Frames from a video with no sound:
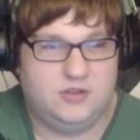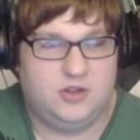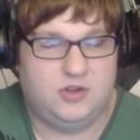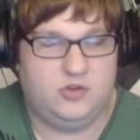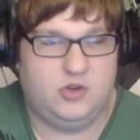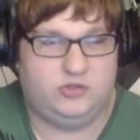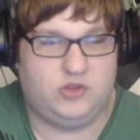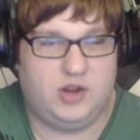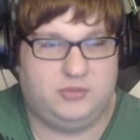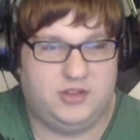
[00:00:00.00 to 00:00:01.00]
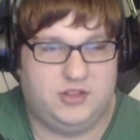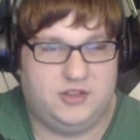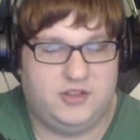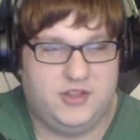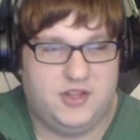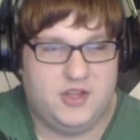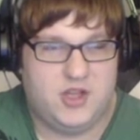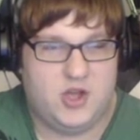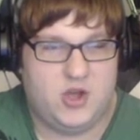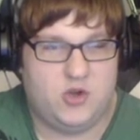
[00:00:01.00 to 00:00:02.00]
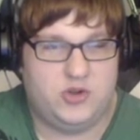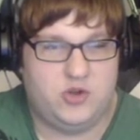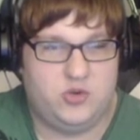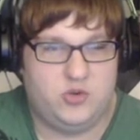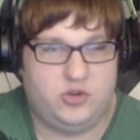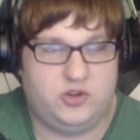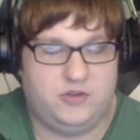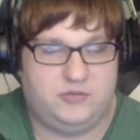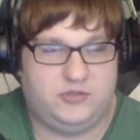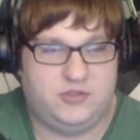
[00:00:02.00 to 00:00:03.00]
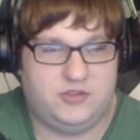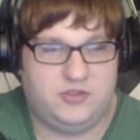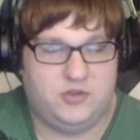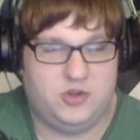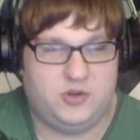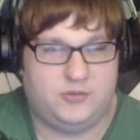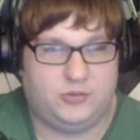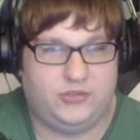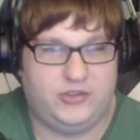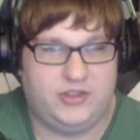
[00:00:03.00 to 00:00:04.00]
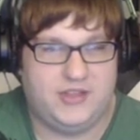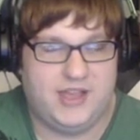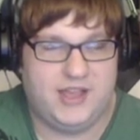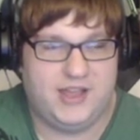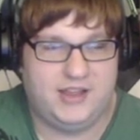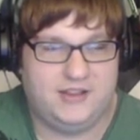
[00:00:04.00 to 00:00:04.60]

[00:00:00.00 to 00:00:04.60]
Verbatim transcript: Oh no, I dropped it! Oh no, who could have who could have foreseen that?